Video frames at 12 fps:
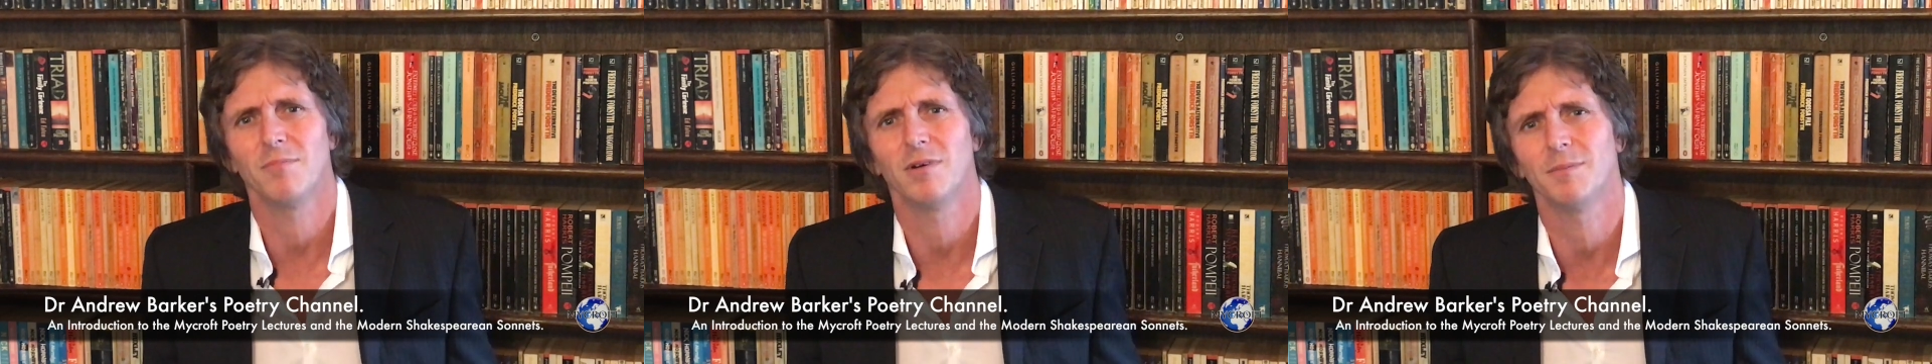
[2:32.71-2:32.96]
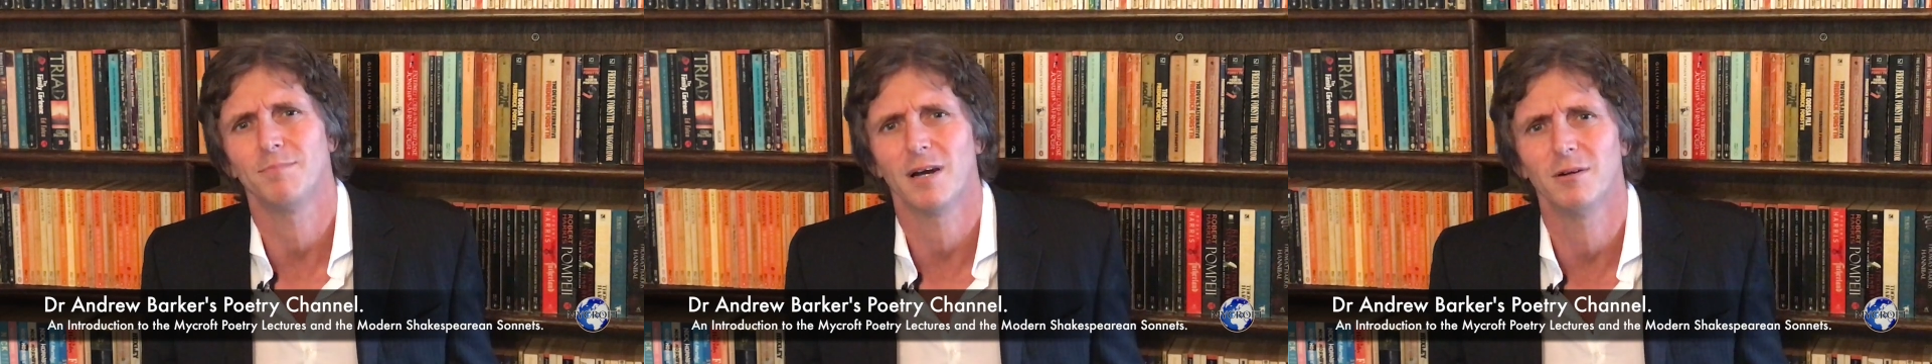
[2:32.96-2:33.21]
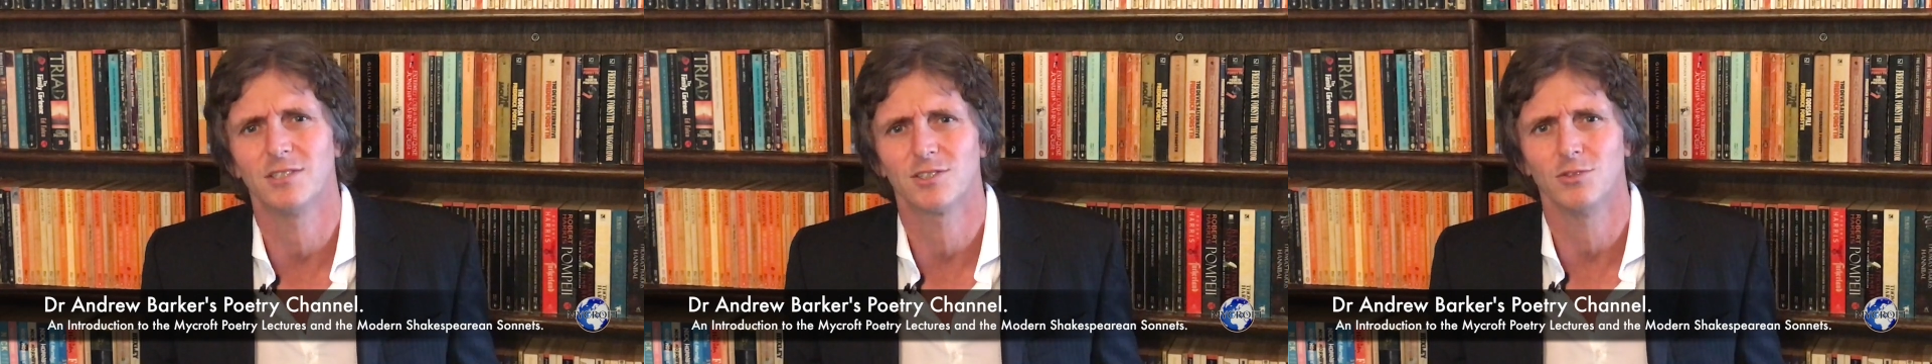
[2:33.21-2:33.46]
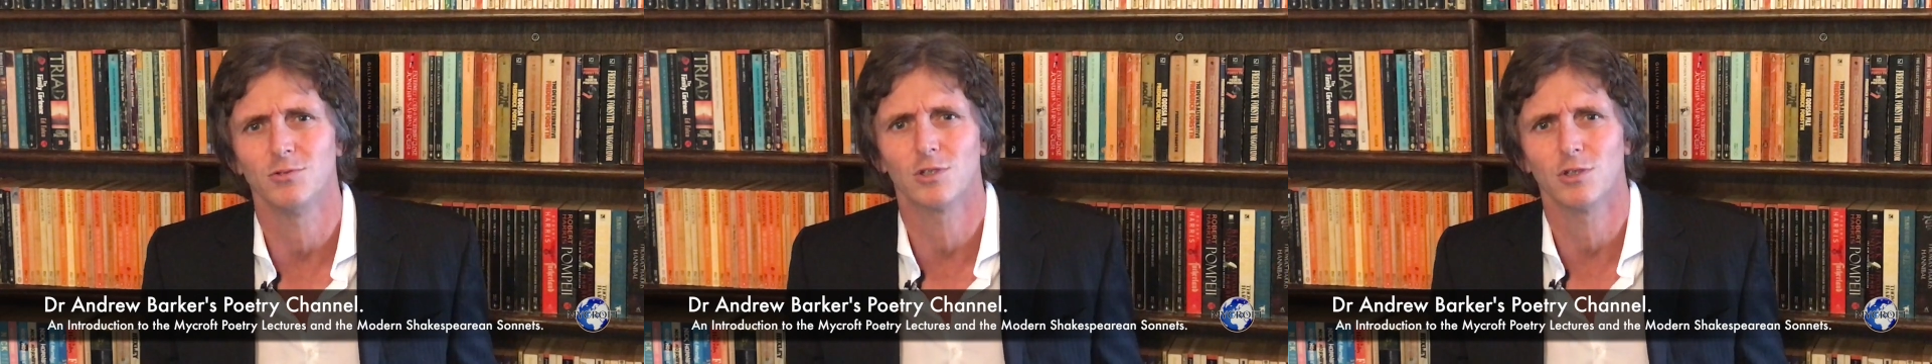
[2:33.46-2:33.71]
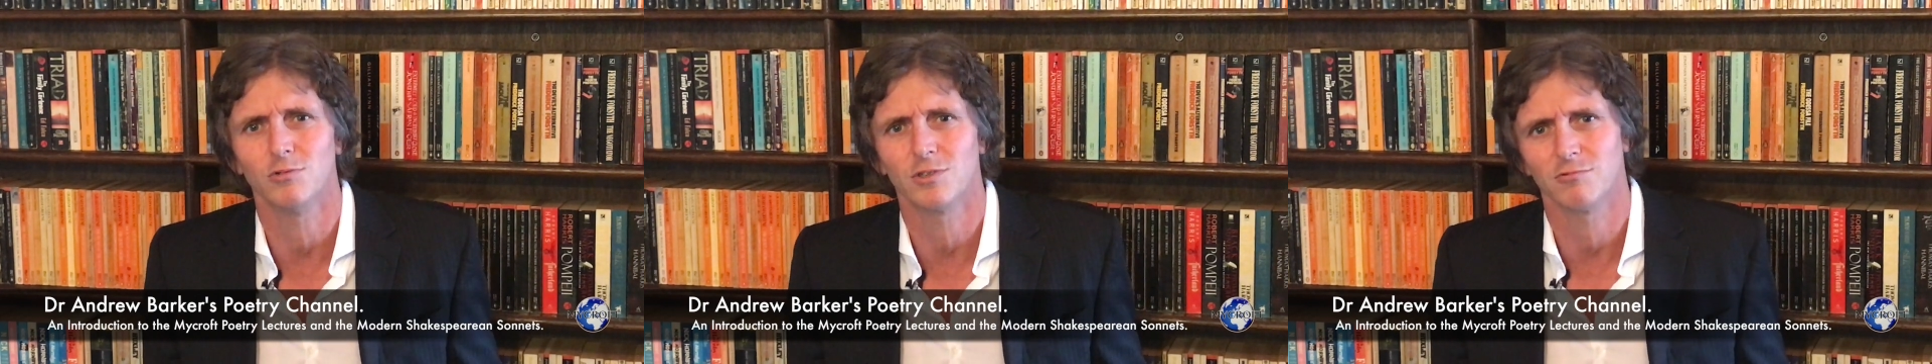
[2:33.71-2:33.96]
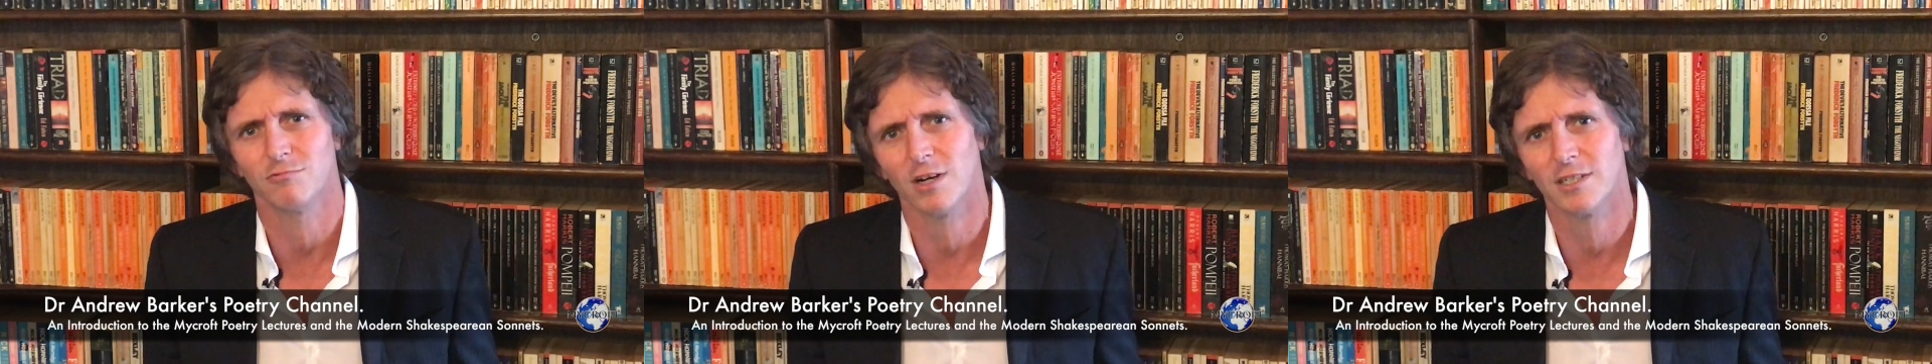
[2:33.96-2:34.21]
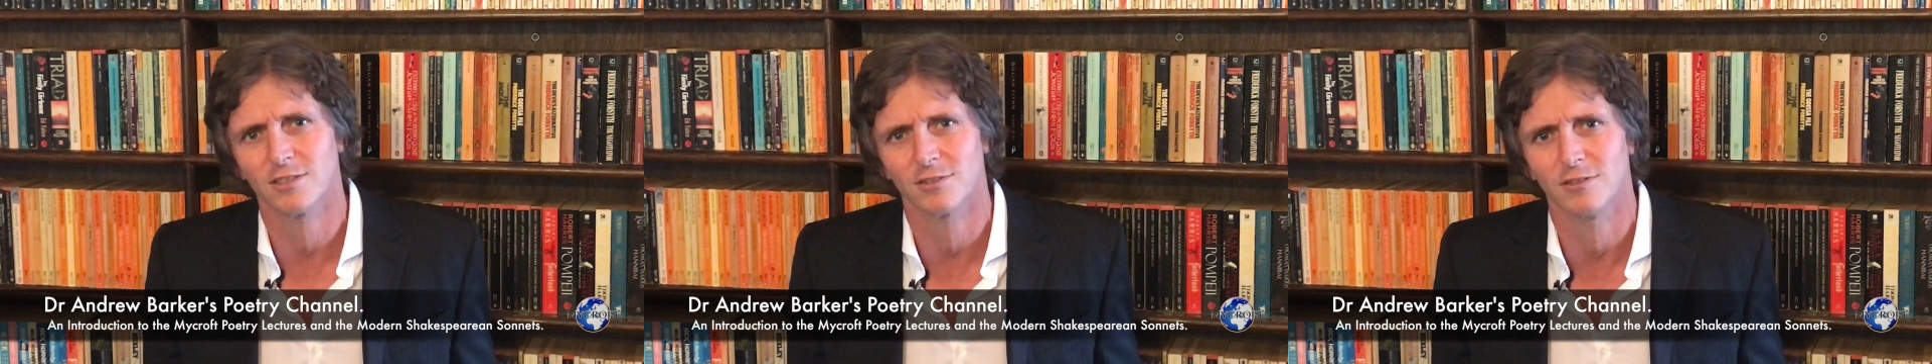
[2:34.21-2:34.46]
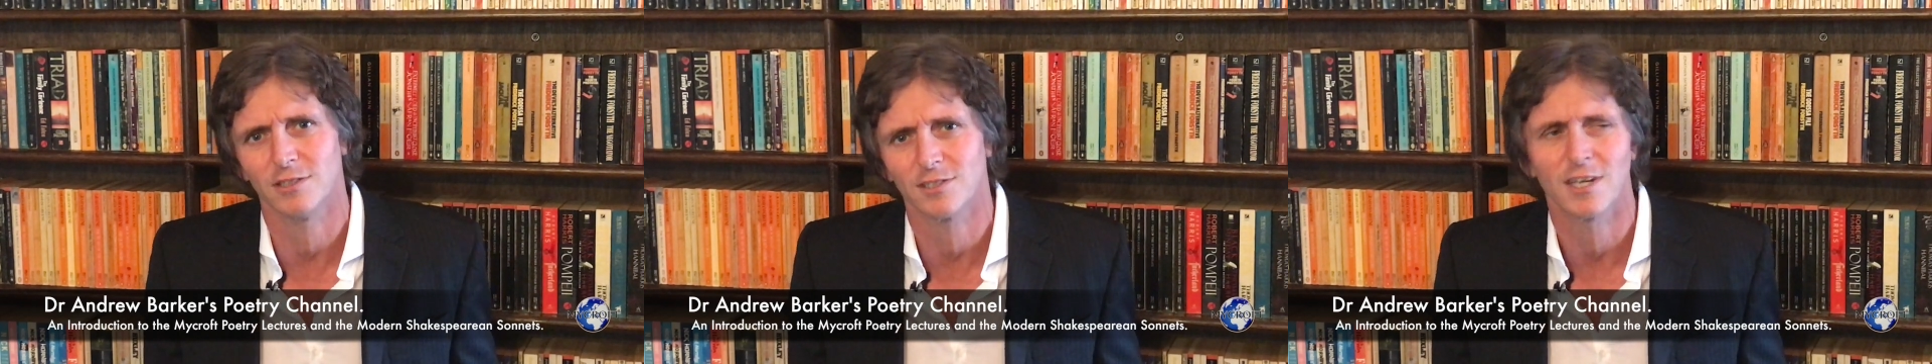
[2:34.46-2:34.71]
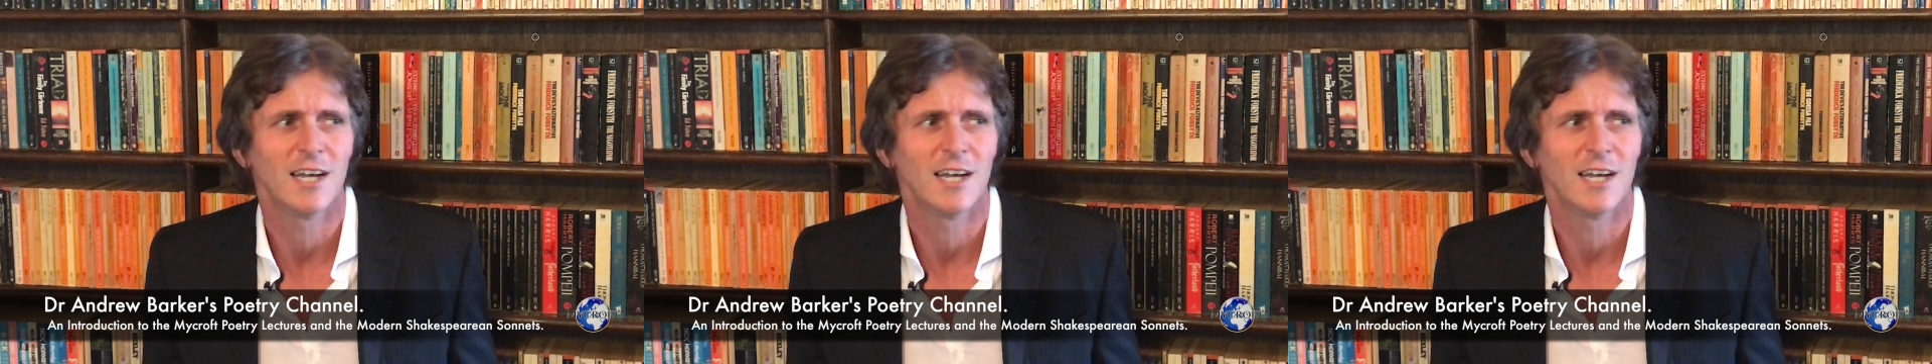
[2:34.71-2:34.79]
by poets too cool to write sonnets,